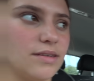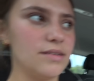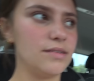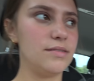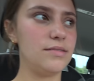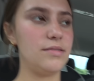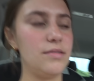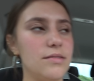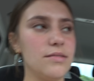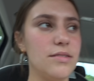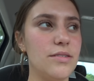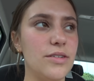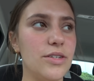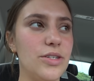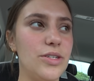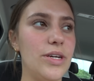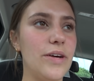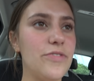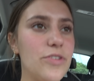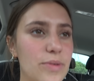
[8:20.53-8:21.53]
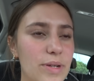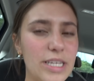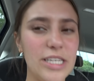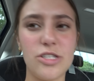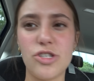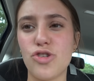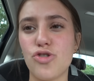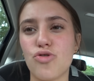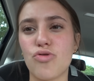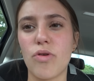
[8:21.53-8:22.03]
to do something. You have to really
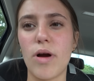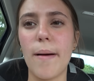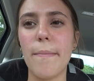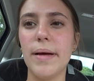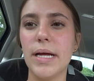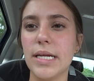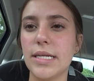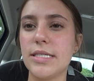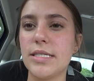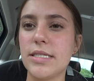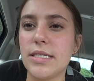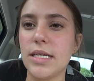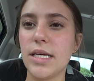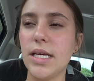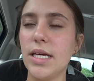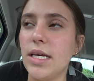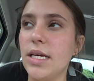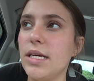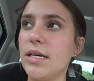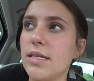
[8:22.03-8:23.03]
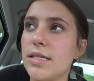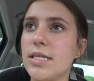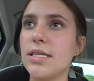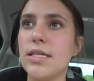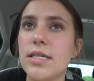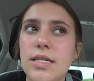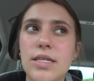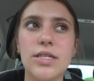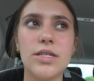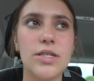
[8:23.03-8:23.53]
scrub it. Eat.
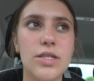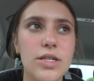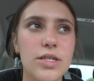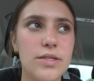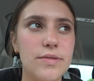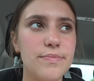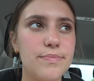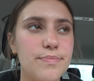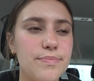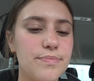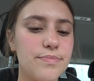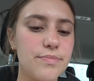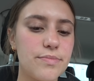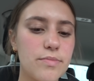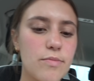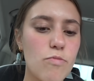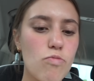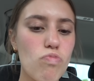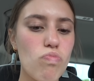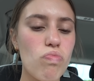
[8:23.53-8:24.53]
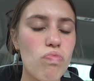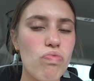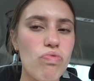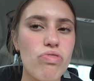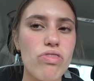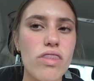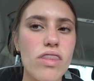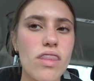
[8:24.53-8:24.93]
Well, it's because the coffee